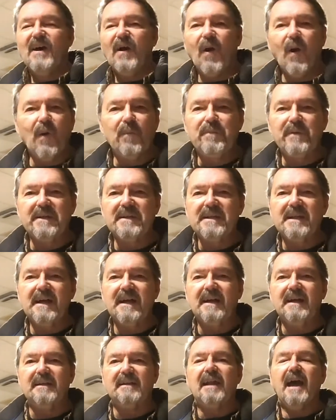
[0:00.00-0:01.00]
Hope in
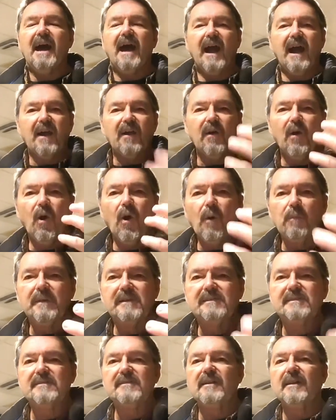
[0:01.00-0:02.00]
God. Our hope
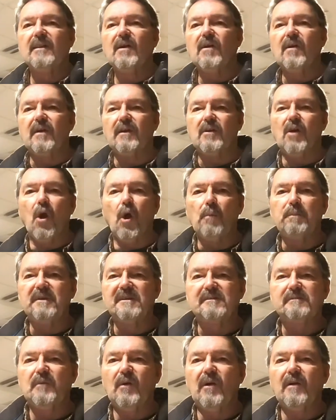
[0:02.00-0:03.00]
is in the Lord. Hope
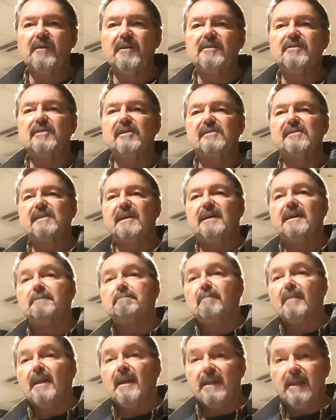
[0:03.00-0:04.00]
is more than just a,
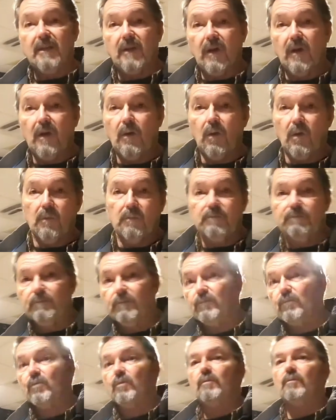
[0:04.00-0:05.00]
you know,
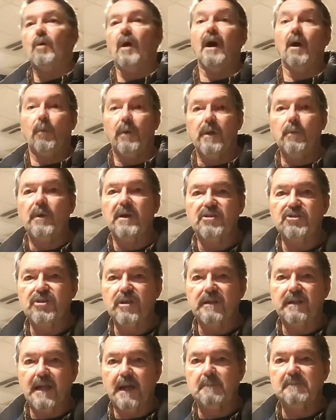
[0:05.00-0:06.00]
well, we wish
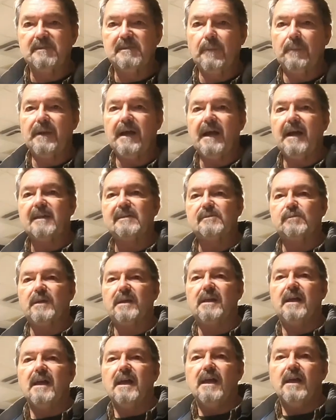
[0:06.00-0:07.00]
it comes to pass.
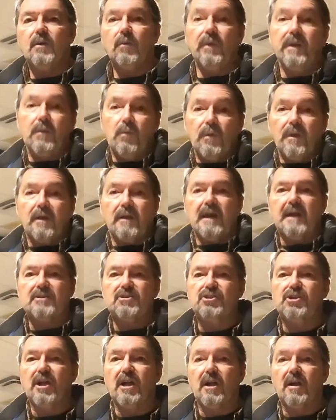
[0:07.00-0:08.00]
We're not
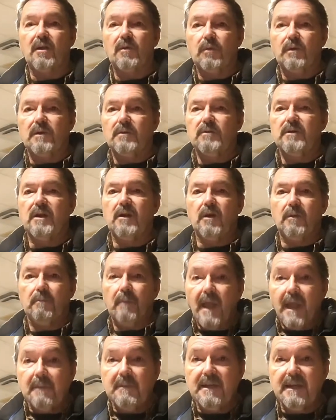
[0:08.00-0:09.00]
sure, you know,
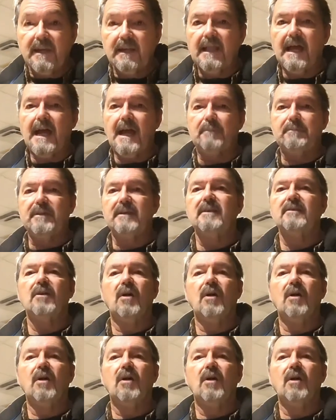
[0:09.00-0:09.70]
maybe it'll happen.